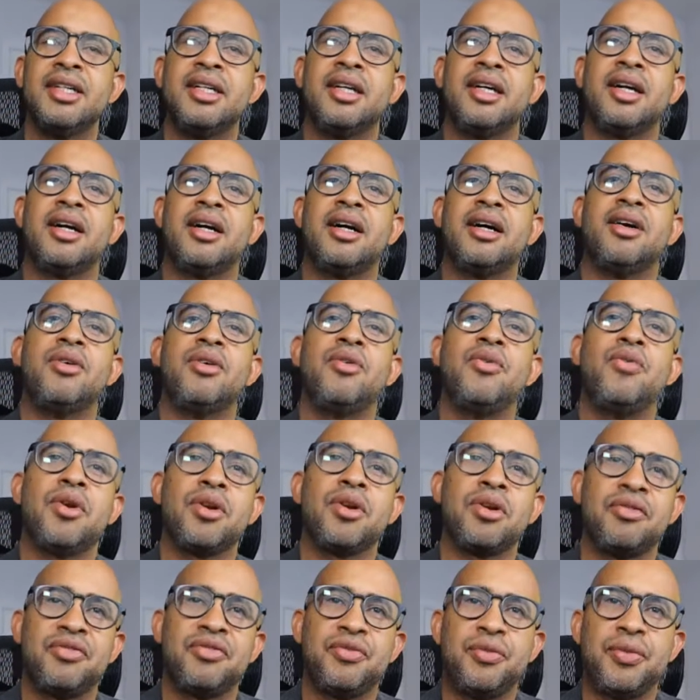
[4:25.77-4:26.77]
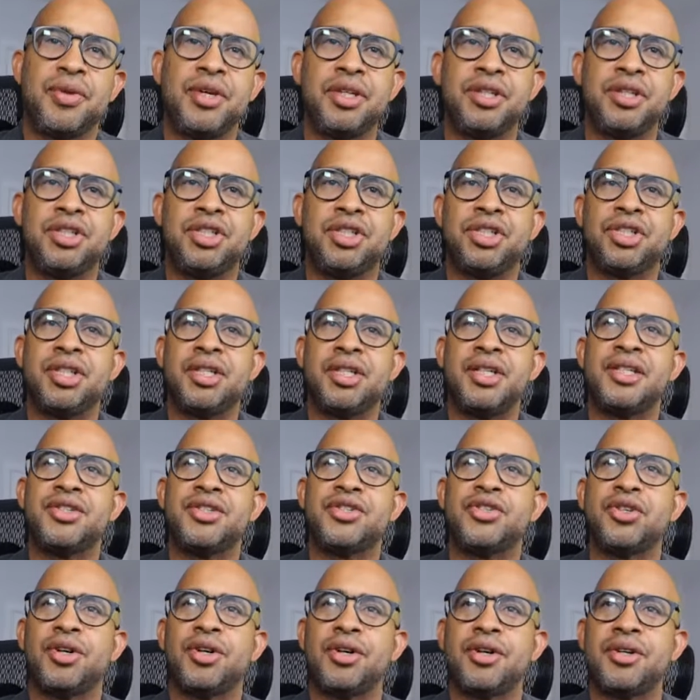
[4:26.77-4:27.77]
one of which
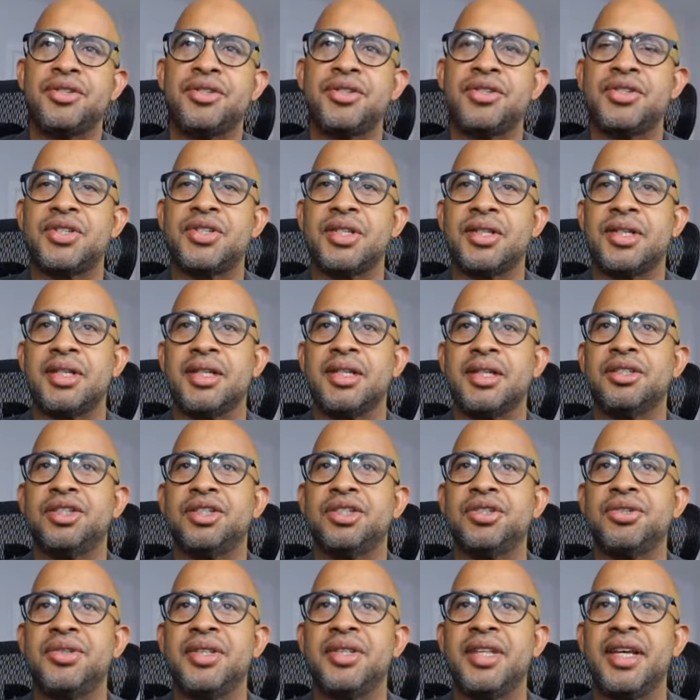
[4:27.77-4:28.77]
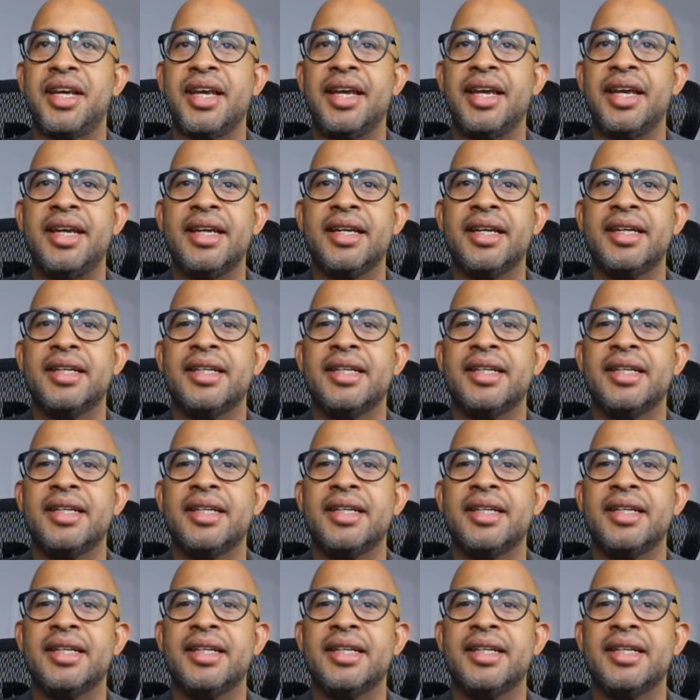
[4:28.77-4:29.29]
starts today.